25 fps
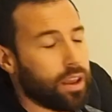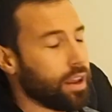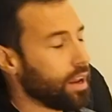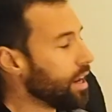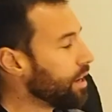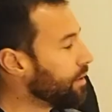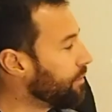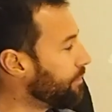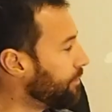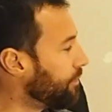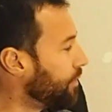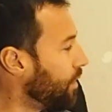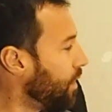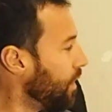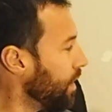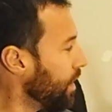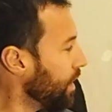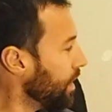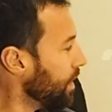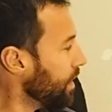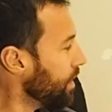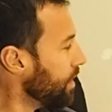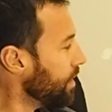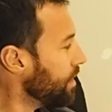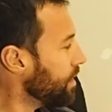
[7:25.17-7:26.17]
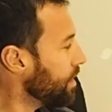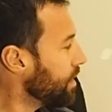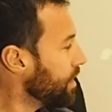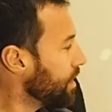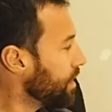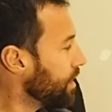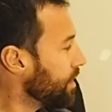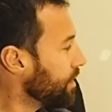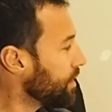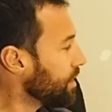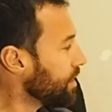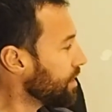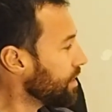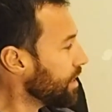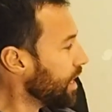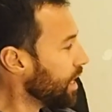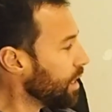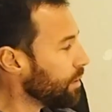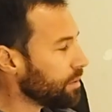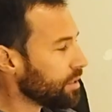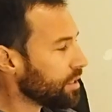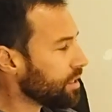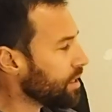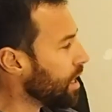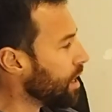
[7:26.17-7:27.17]
And finally, the
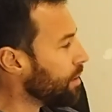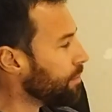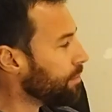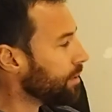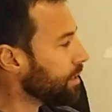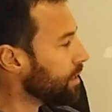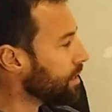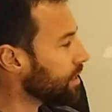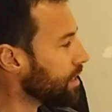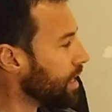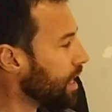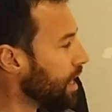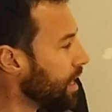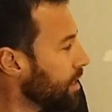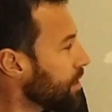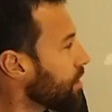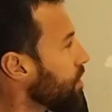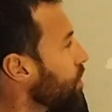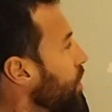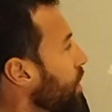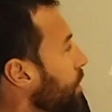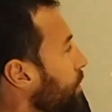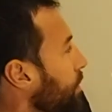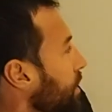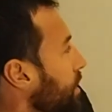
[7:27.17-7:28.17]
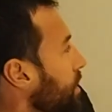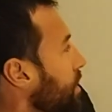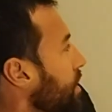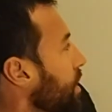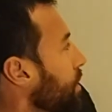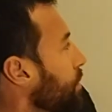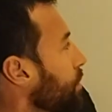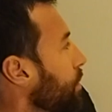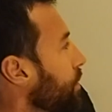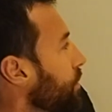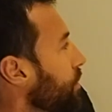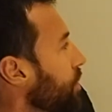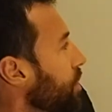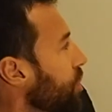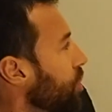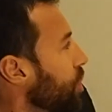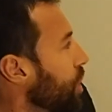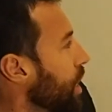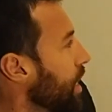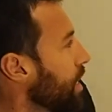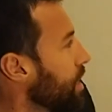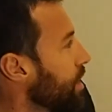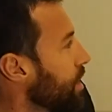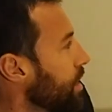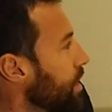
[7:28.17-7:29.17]
same example as last time, except we've just
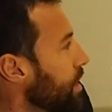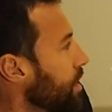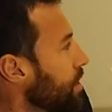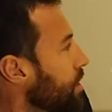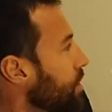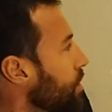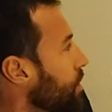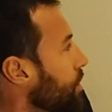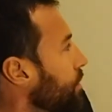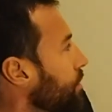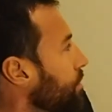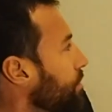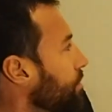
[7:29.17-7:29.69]
changed these two.